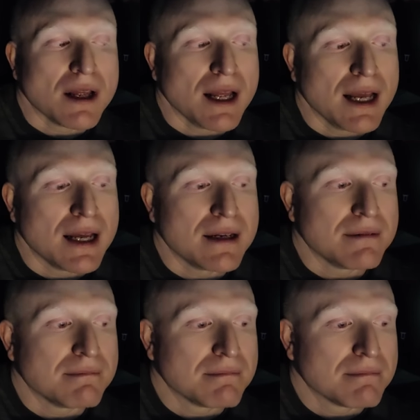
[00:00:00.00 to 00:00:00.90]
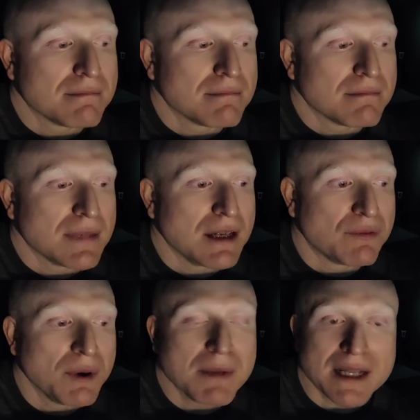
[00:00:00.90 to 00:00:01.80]
And
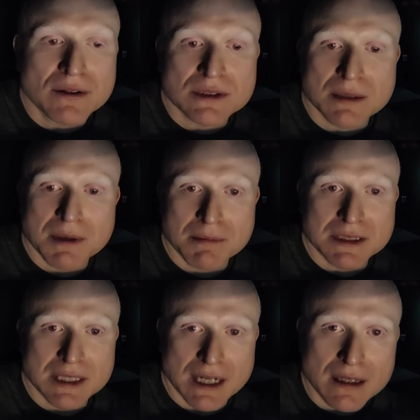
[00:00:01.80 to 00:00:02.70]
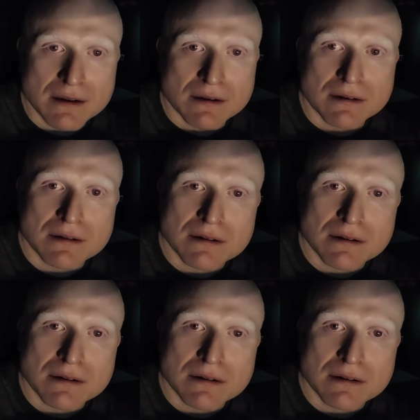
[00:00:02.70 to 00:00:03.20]
if we make those commitments together,